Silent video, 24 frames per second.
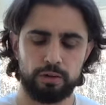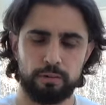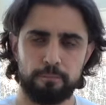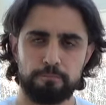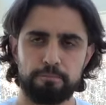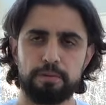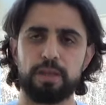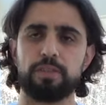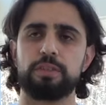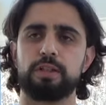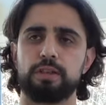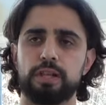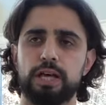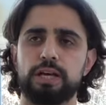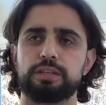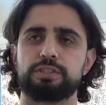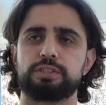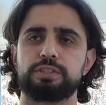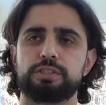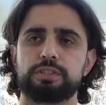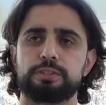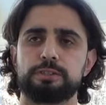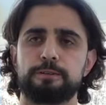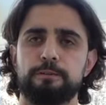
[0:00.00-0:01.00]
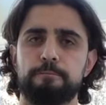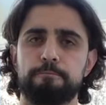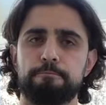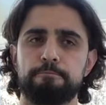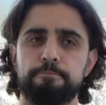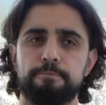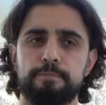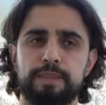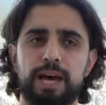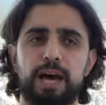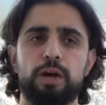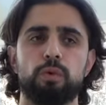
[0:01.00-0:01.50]
Nonetheless,
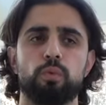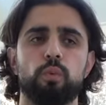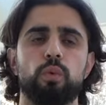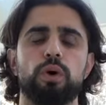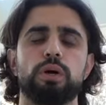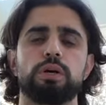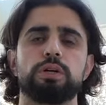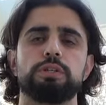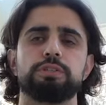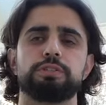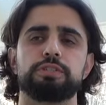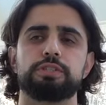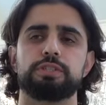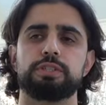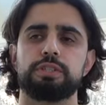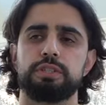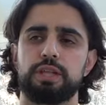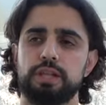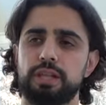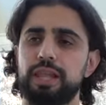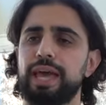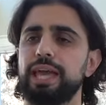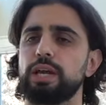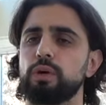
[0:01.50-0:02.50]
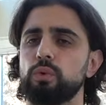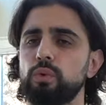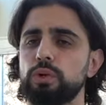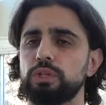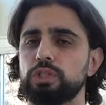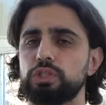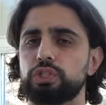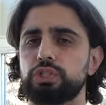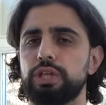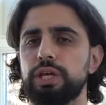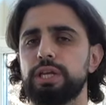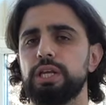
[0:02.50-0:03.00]
that was the
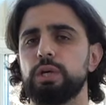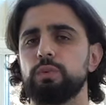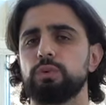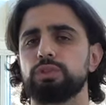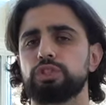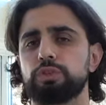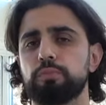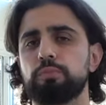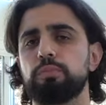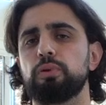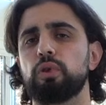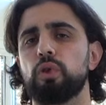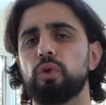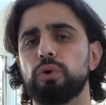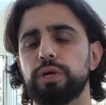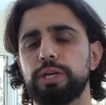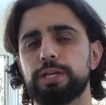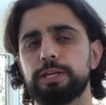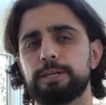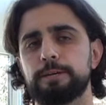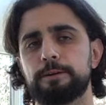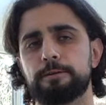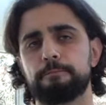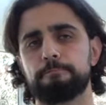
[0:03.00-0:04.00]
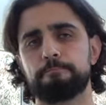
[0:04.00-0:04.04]
language that he was employing,